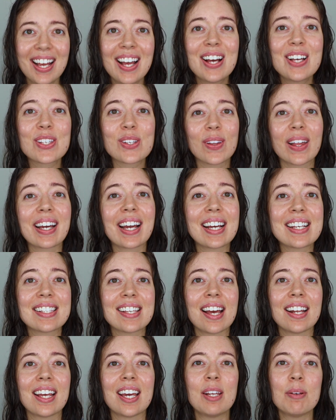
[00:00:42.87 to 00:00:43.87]
So like I
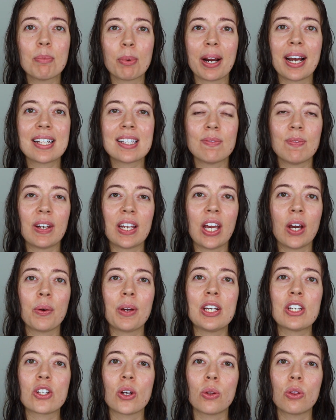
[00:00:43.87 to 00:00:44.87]
said, in Brad's video,
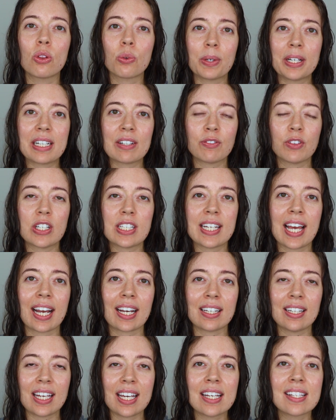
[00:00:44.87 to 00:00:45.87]
he showed 3 different
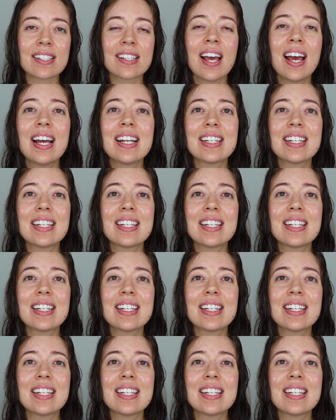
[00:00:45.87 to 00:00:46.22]
techniques.